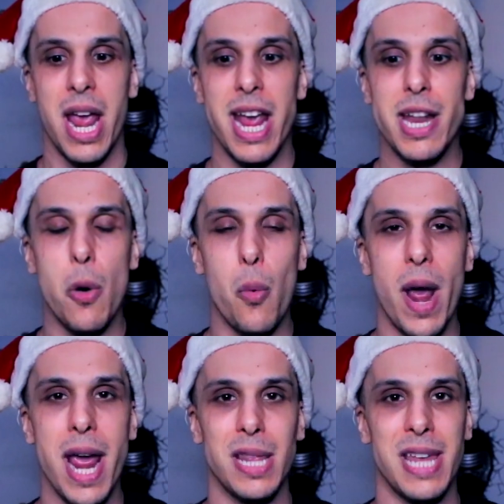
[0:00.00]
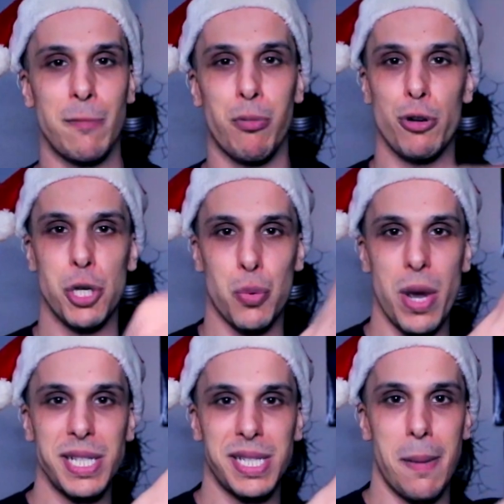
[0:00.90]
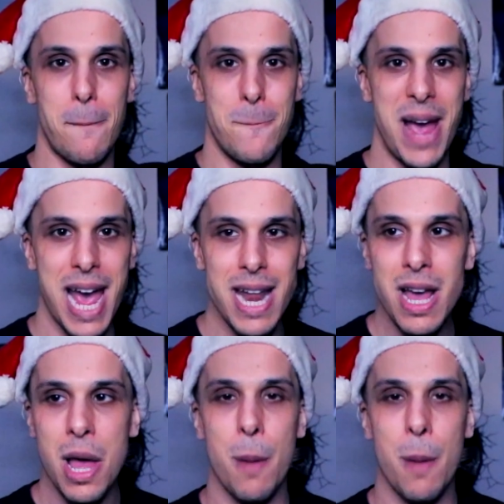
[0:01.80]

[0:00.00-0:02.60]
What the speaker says: in a way that portrays the man,